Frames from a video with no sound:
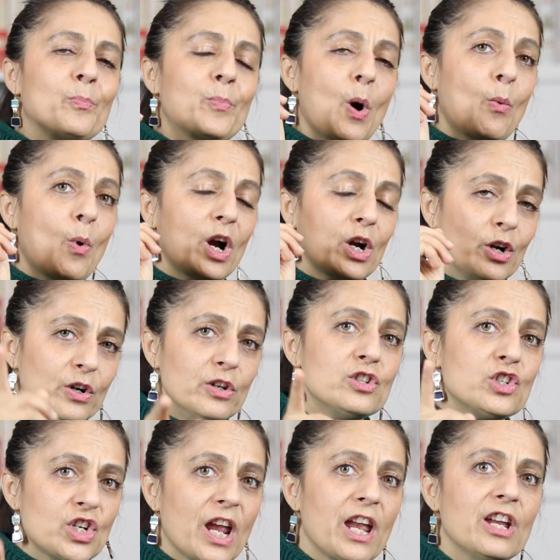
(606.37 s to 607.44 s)
But what could
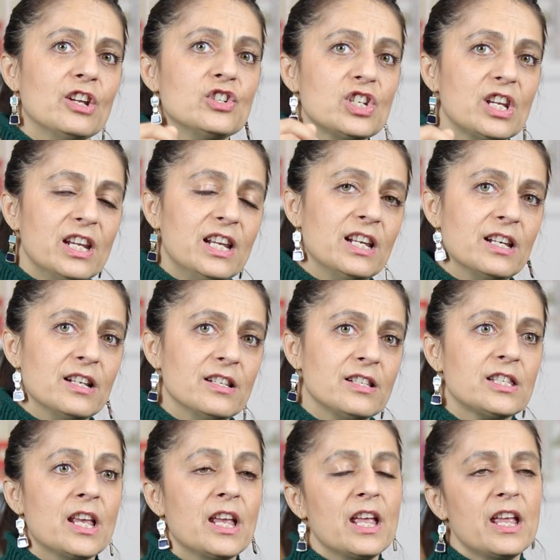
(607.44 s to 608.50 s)
change
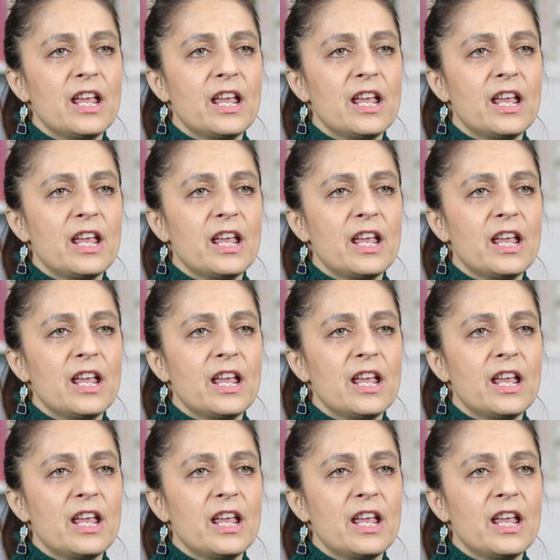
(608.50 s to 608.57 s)
is